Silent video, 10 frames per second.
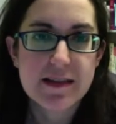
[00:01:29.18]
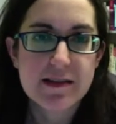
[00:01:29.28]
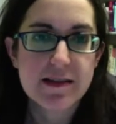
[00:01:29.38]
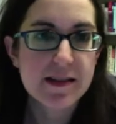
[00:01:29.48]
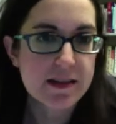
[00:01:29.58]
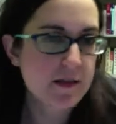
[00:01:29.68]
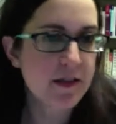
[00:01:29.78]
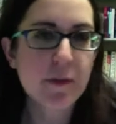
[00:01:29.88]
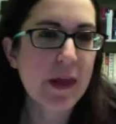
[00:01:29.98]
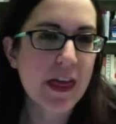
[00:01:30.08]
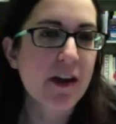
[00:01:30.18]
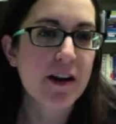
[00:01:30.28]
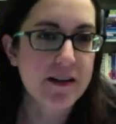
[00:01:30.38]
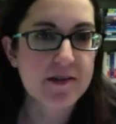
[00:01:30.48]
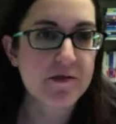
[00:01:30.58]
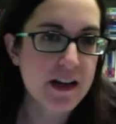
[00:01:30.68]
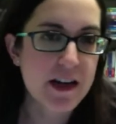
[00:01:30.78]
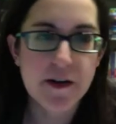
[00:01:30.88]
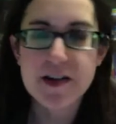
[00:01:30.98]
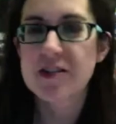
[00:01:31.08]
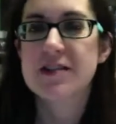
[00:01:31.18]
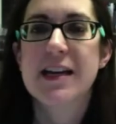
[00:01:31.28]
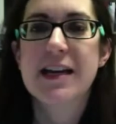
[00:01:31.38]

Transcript: later on in this video, I should say,